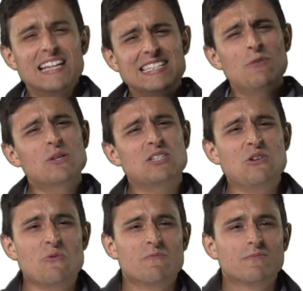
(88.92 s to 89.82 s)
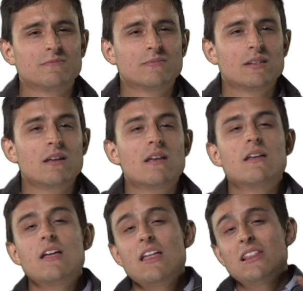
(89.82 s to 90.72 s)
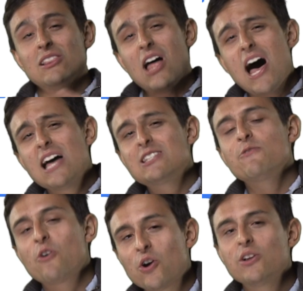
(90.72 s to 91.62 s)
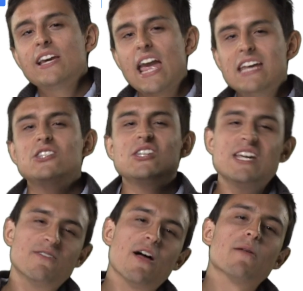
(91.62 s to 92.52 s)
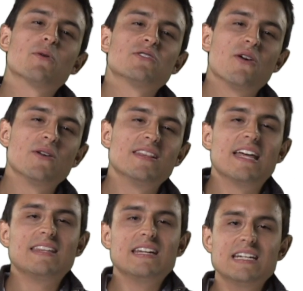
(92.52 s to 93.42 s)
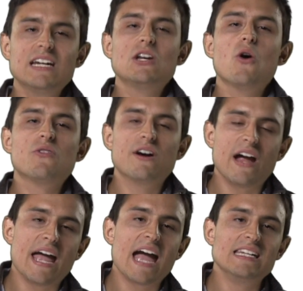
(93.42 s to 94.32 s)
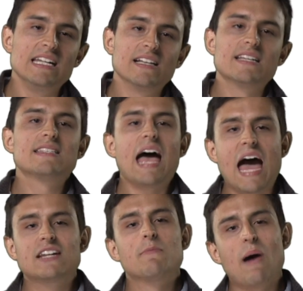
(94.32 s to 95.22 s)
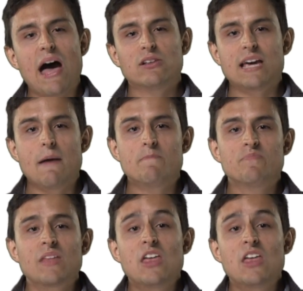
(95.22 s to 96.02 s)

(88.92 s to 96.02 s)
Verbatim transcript: Let's see what's new. Lots of early HCE developers noted that they didn't know their AID list at compile time.